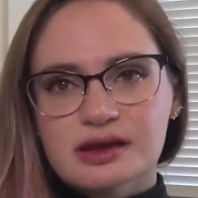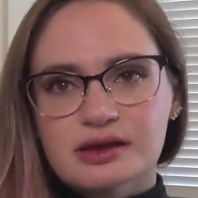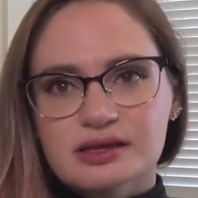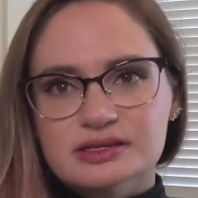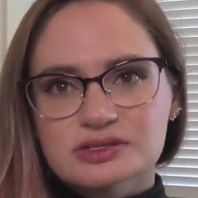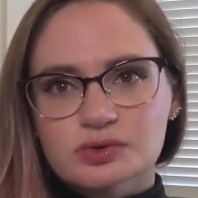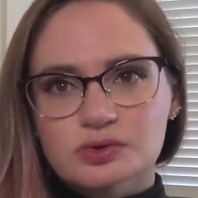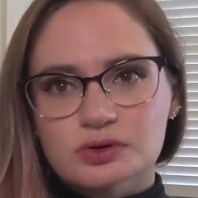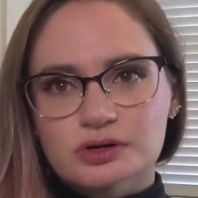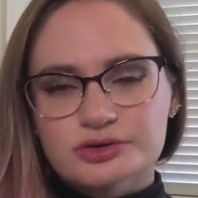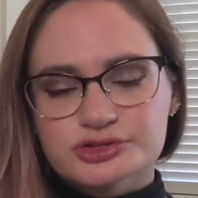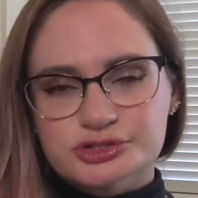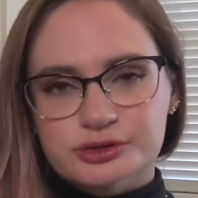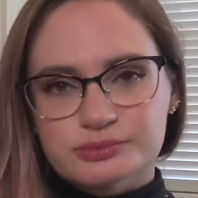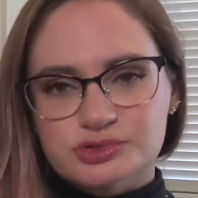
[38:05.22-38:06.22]
and or
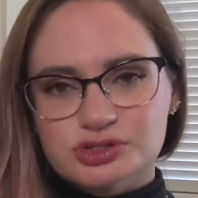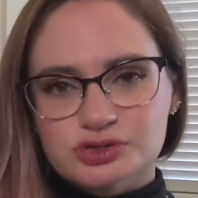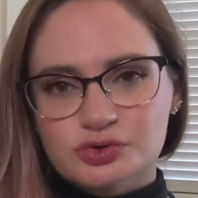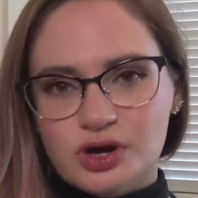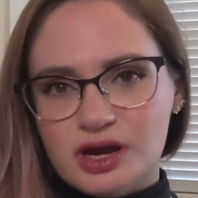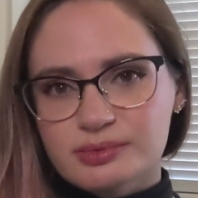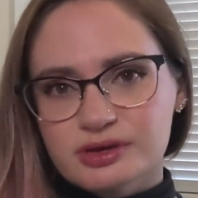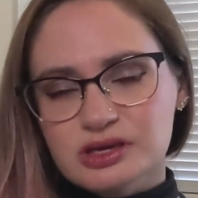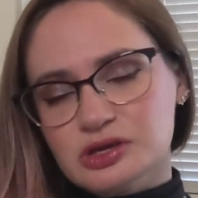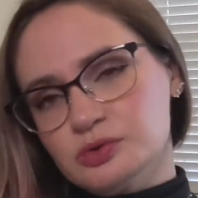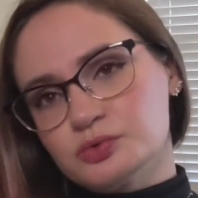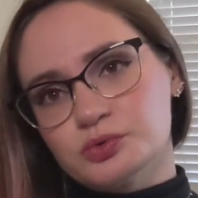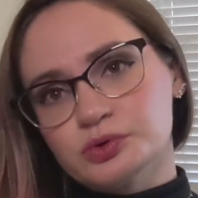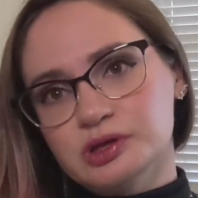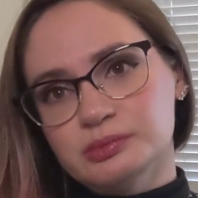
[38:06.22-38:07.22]
subscribing. It
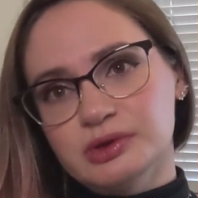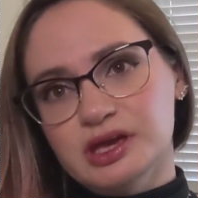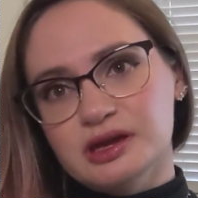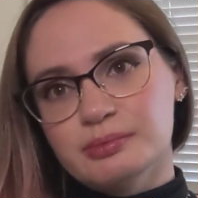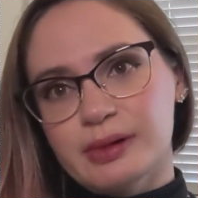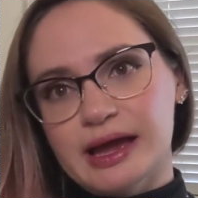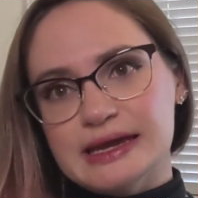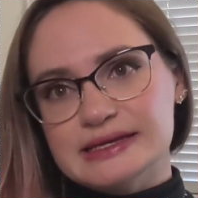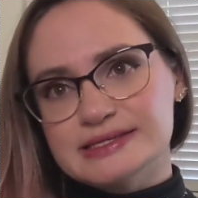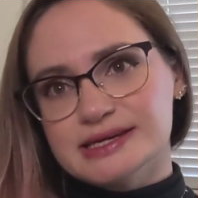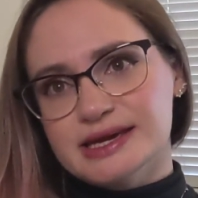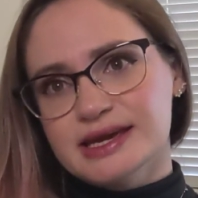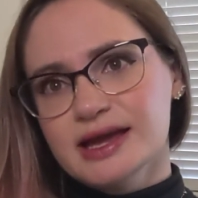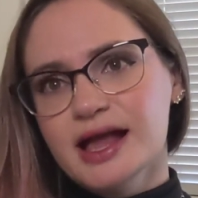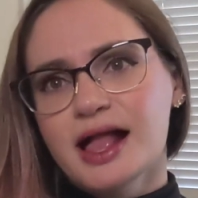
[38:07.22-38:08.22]
would really make my
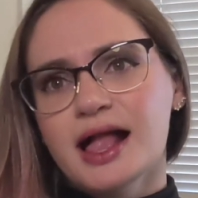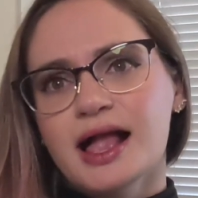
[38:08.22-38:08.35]
day.